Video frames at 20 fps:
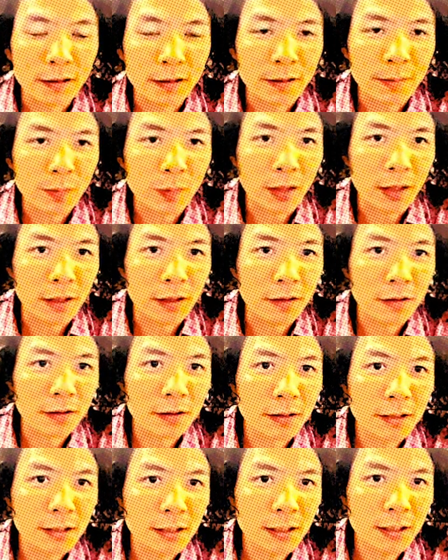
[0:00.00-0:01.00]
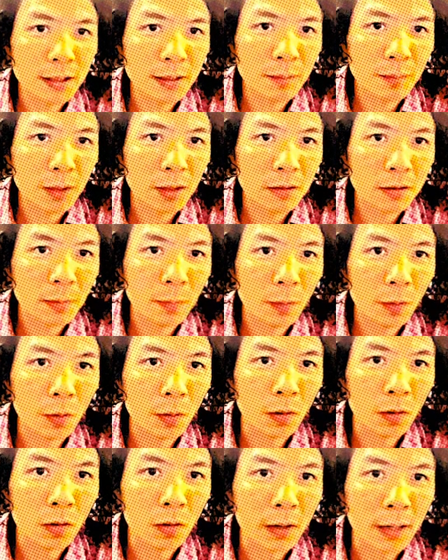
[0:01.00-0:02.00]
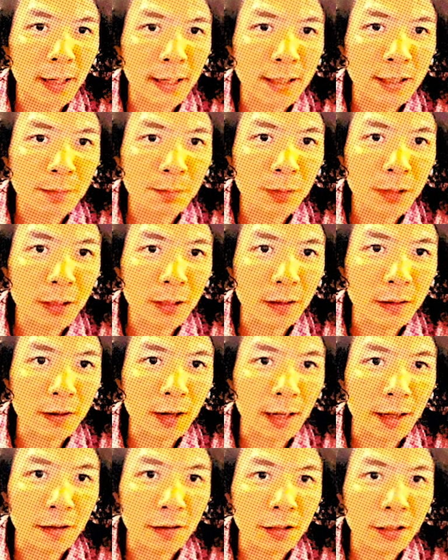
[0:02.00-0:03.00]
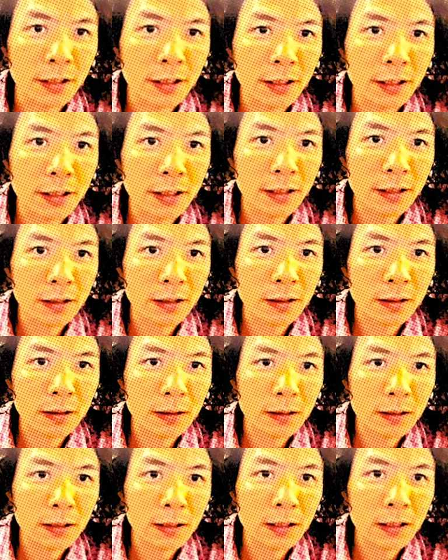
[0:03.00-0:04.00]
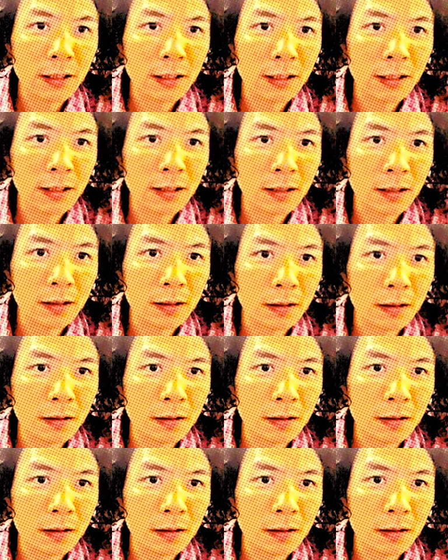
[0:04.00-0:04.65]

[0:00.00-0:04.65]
now you see multiple nice peaks like here, here,